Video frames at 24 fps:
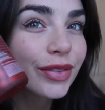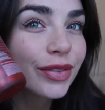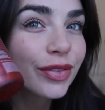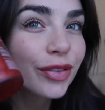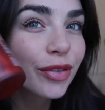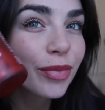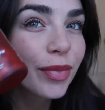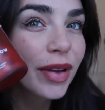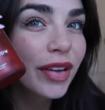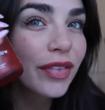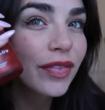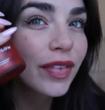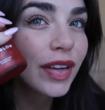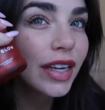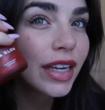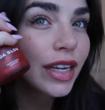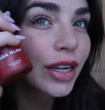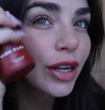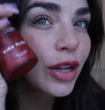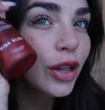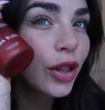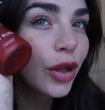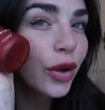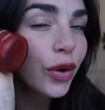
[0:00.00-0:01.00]
for my
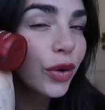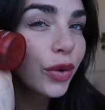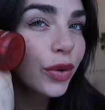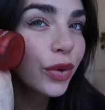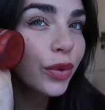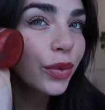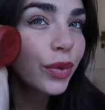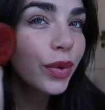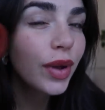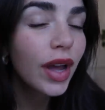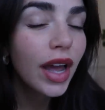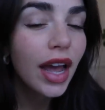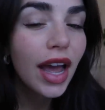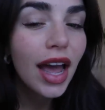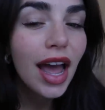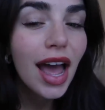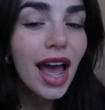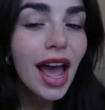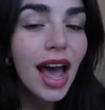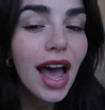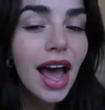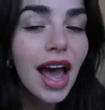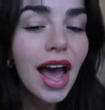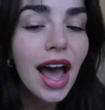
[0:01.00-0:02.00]
VitaGlow.
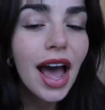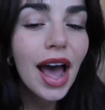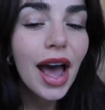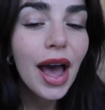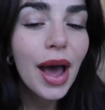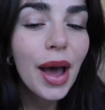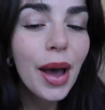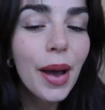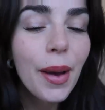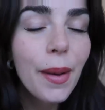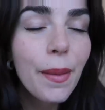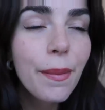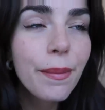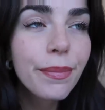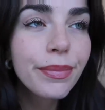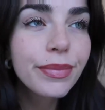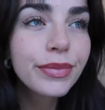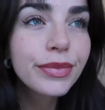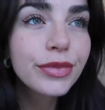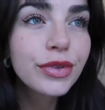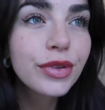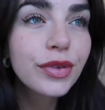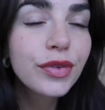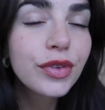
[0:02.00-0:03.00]
So
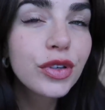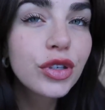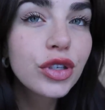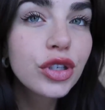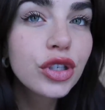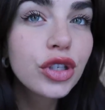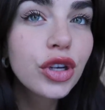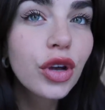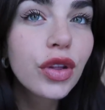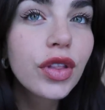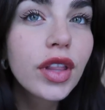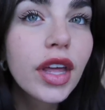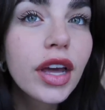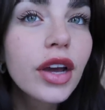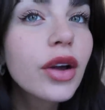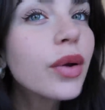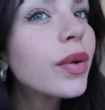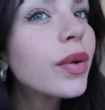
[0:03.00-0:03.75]
just shot that